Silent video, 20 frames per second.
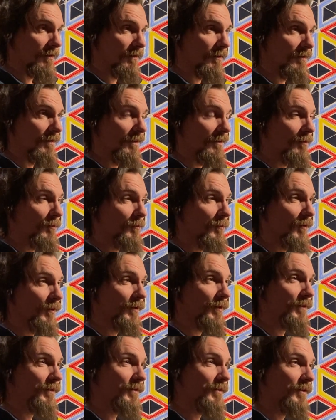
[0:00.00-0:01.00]
in a
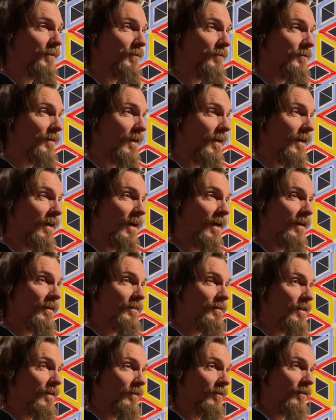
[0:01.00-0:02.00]
world of AI
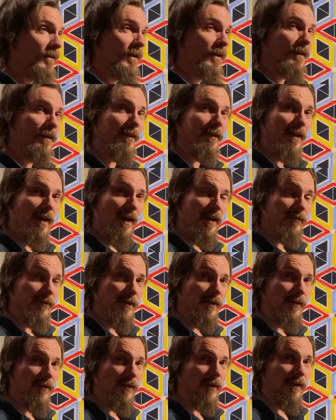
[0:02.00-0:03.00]
generated
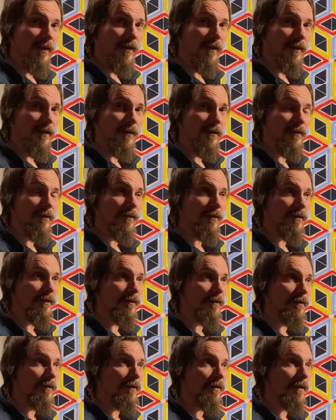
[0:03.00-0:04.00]
everything,
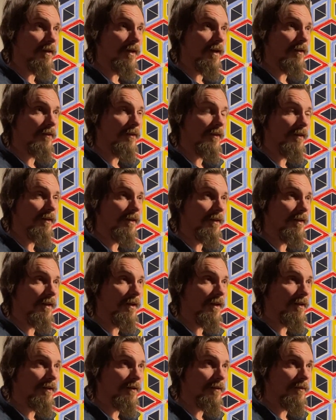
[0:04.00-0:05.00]
I think
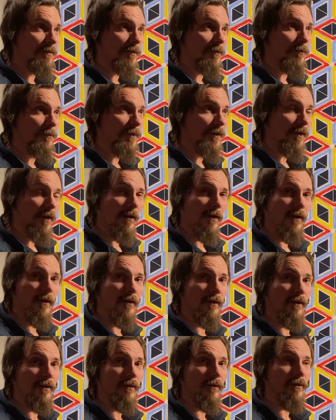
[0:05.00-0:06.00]
we
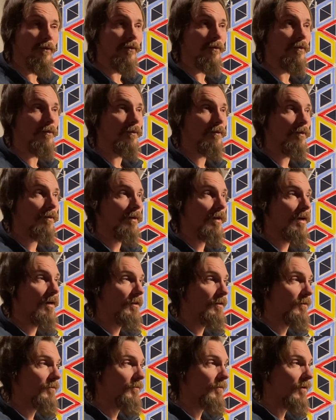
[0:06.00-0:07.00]
all
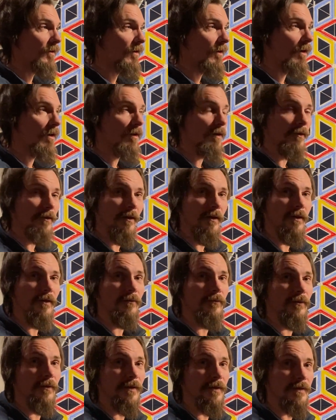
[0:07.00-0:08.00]
kind of are hungry
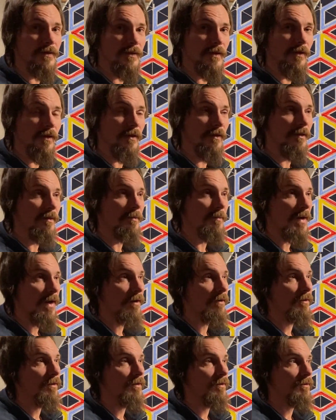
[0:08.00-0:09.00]
for a certain
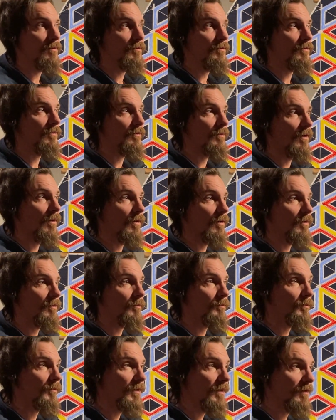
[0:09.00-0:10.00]
amount of
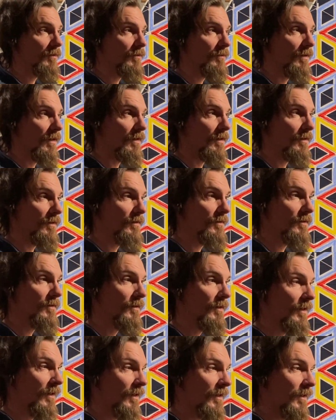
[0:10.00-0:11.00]
realness.
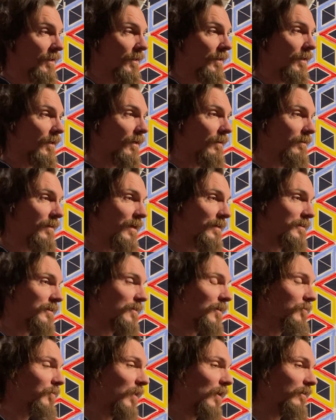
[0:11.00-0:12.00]
And that's
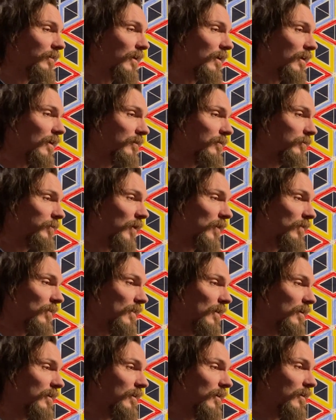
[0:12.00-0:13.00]
something that I've been
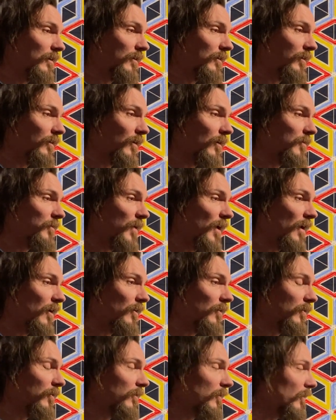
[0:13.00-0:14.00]
thinking
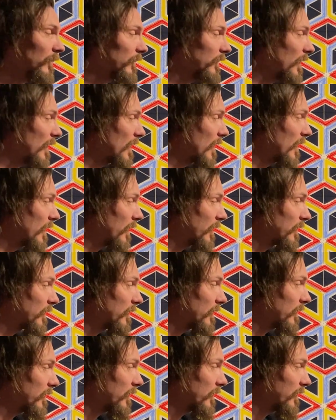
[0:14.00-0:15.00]
about a lot,
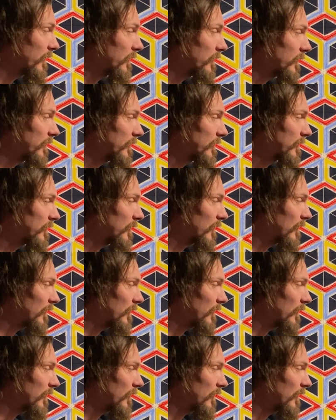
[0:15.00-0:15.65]
is